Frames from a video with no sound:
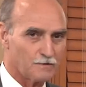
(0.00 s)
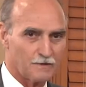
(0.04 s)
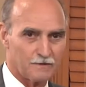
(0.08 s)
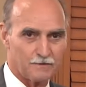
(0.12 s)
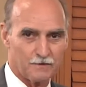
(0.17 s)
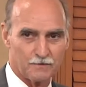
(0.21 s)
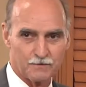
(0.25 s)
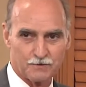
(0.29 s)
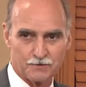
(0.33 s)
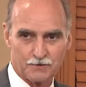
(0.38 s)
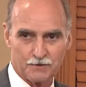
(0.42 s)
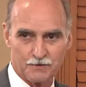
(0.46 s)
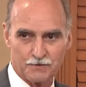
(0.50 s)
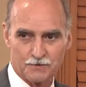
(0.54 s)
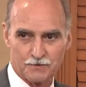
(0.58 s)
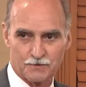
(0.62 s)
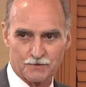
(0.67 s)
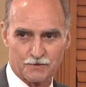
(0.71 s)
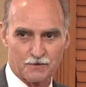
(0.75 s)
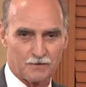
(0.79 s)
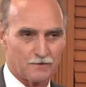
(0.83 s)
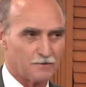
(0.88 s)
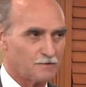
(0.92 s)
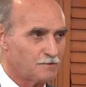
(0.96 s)
I know
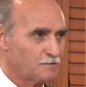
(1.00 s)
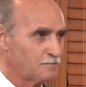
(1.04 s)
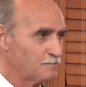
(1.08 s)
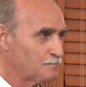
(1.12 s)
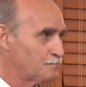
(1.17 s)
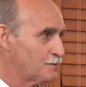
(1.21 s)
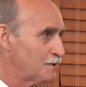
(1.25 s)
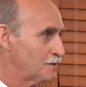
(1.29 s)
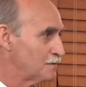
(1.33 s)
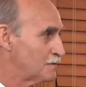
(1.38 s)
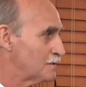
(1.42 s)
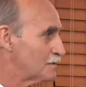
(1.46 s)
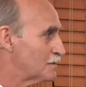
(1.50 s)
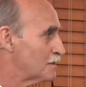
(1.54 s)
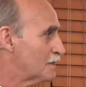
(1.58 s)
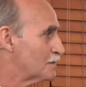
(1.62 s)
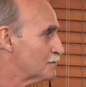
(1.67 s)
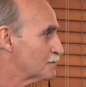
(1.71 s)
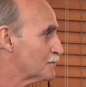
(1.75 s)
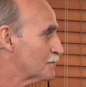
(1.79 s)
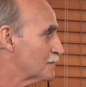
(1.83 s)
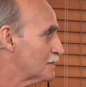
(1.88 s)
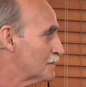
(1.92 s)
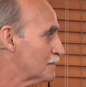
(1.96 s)
she's uh, been
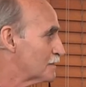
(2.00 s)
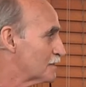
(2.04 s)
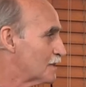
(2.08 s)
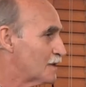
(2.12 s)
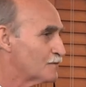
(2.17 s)
hovering